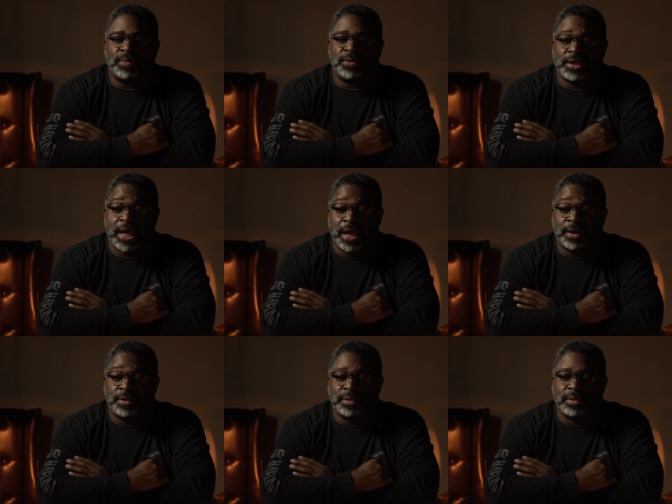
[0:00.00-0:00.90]

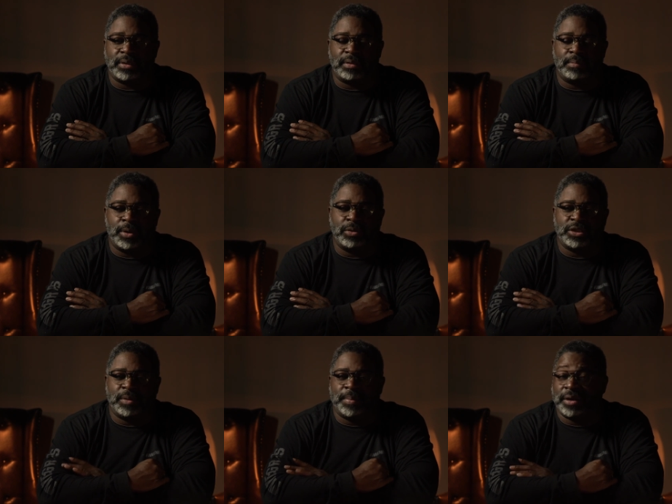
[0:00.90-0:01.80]
retired. Bo
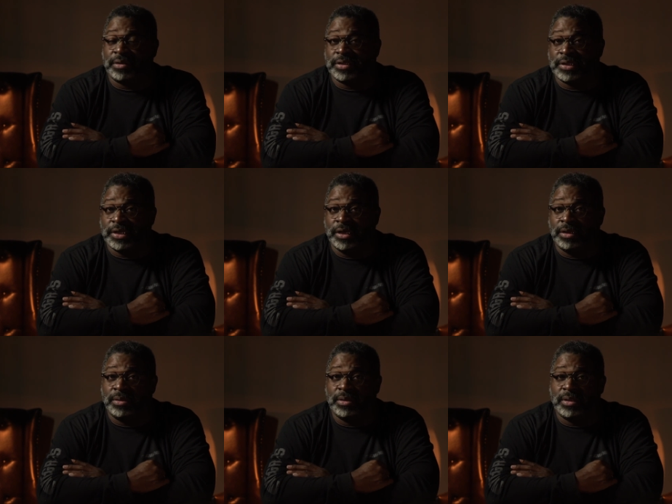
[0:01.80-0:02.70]
Schembechler was still